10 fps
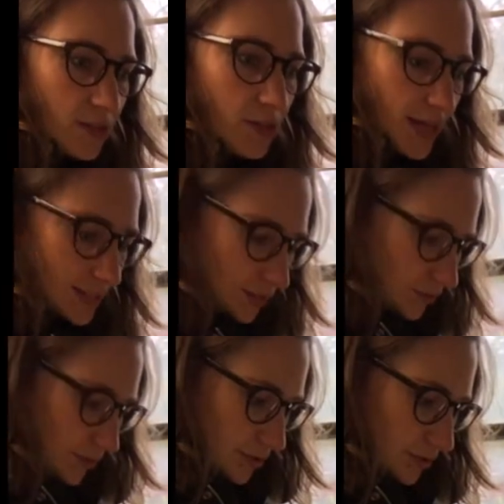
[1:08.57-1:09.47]
as it
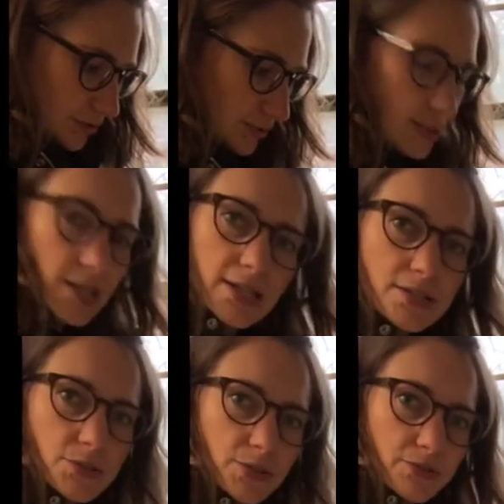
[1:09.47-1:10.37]
grows, it
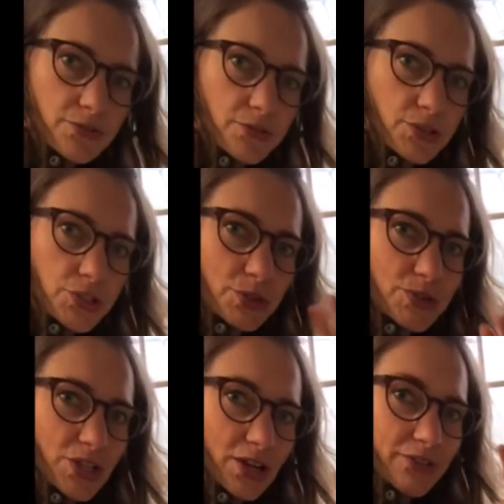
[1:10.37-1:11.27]
sort of shoots
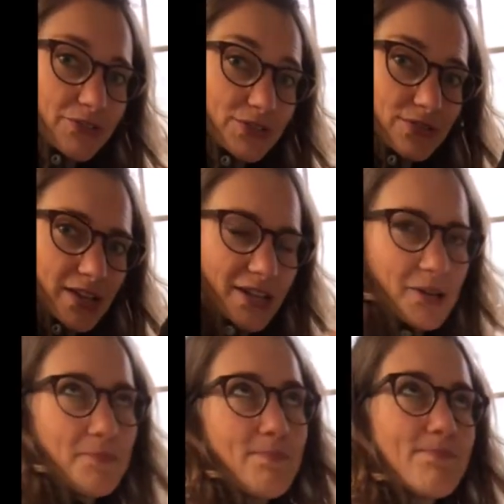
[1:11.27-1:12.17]
off
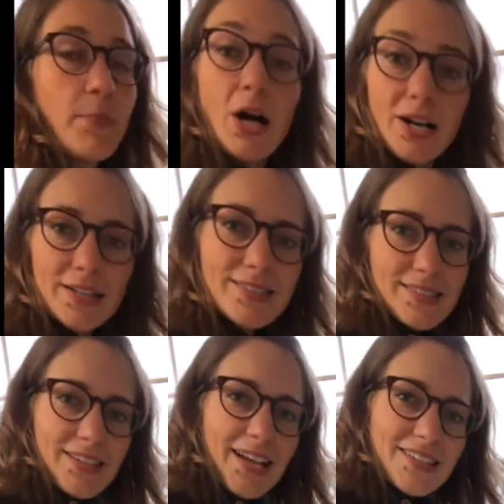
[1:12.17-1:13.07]
pods,
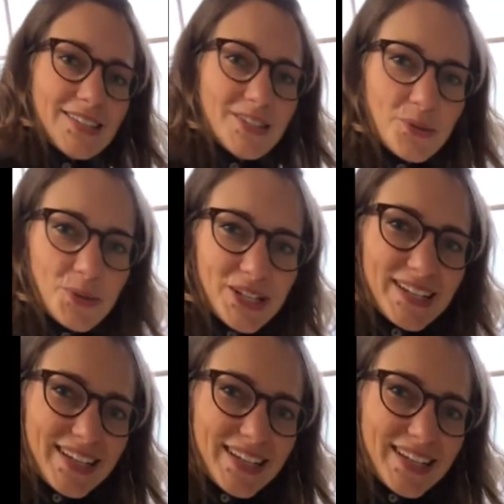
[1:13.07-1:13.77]
I guess is the word,